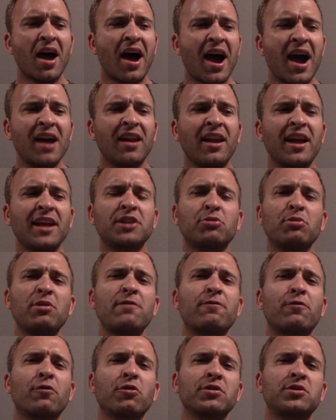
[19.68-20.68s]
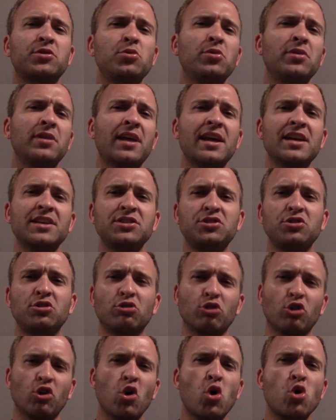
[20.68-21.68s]
I like to refer to it as your
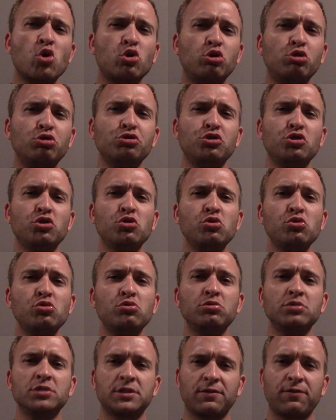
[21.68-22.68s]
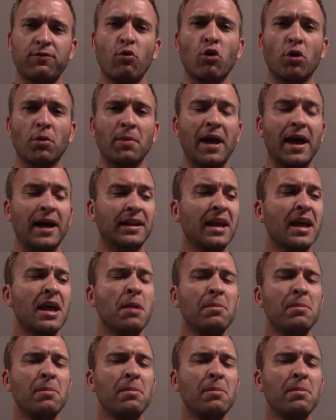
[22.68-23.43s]
local news format.